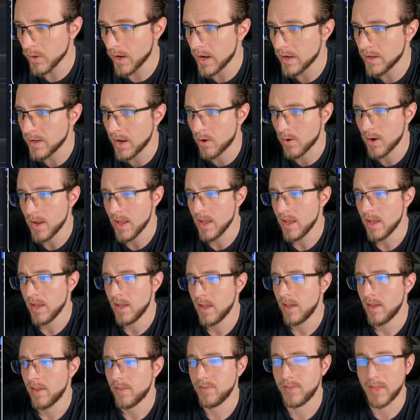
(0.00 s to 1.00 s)
Okay, now
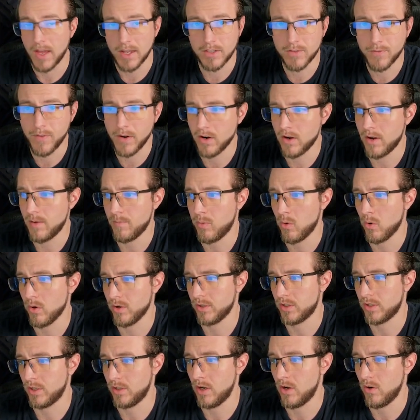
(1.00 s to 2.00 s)
that's very
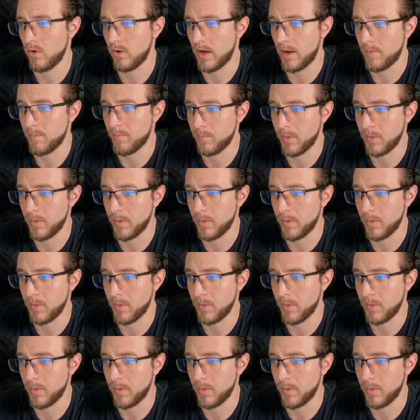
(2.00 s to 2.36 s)
important to note,